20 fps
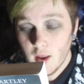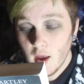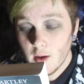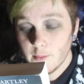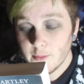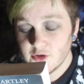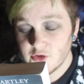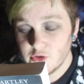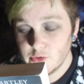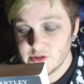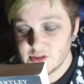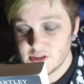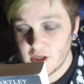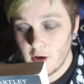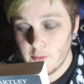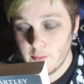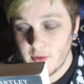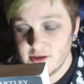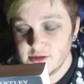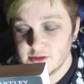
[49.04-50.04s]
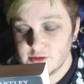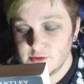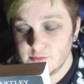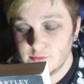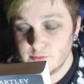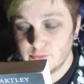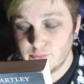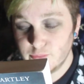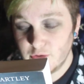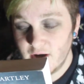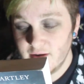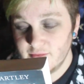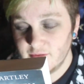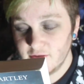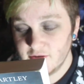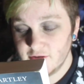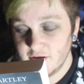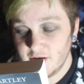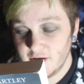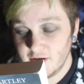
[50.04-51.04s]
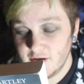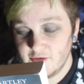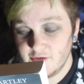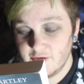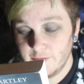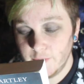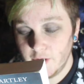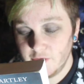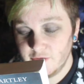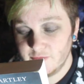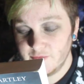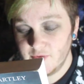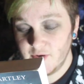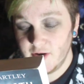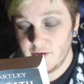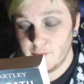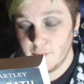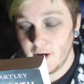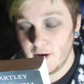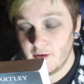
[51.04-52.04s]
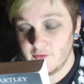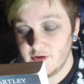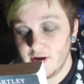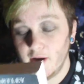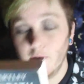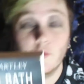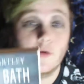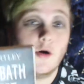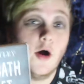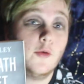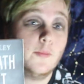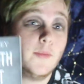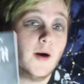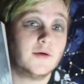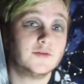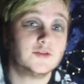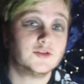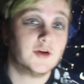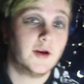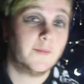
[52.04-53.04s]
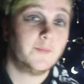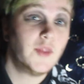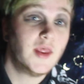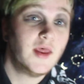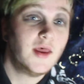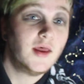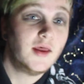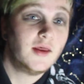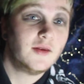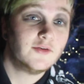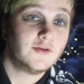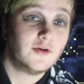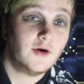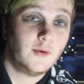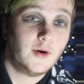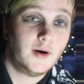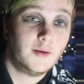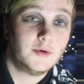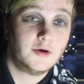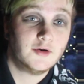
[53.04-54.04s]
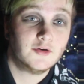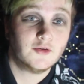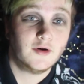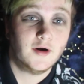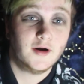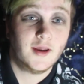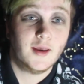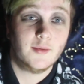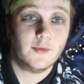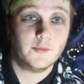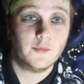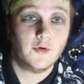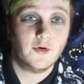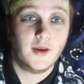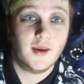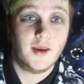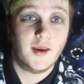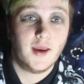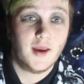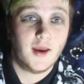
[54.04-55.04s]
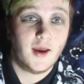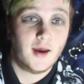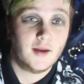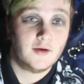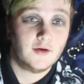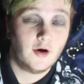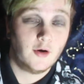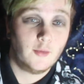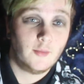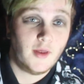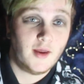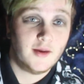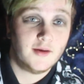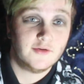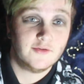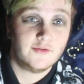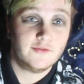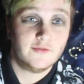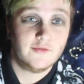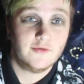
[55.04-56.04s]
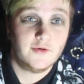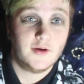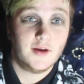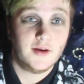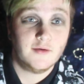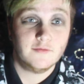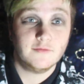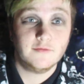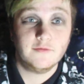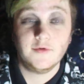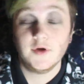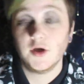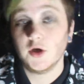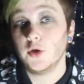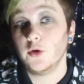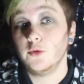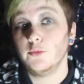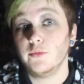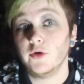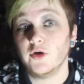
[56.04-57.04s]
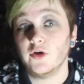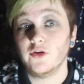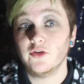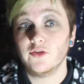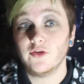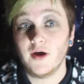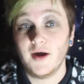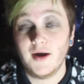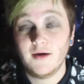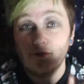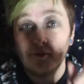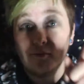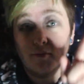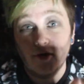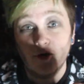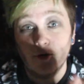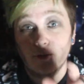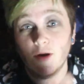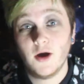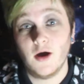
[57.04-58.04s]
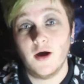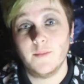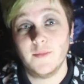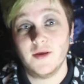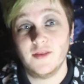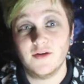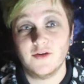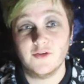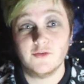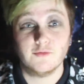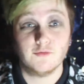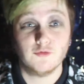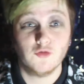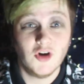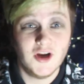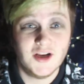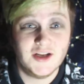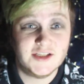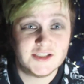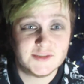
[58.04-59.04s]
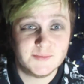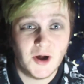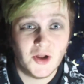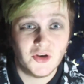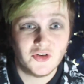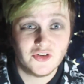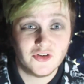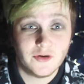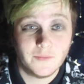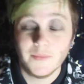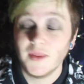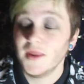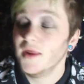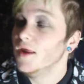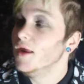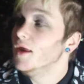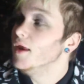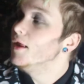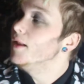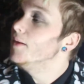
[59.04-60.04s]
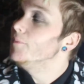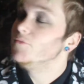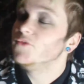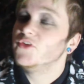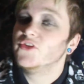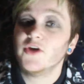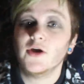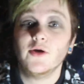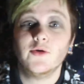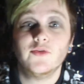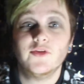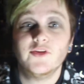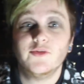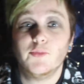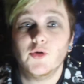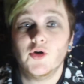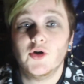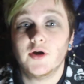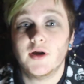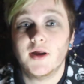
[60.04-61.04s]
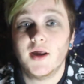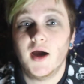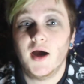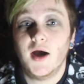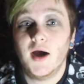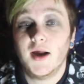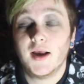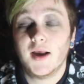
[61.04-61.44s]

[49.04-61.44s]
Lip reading: But doing so means braving the darkest and most feared part of town, Cold Bath Street. So I'm going to try and keep the book here and hope that is in view, because I have a mirror behind me that is really smudged. So this book, I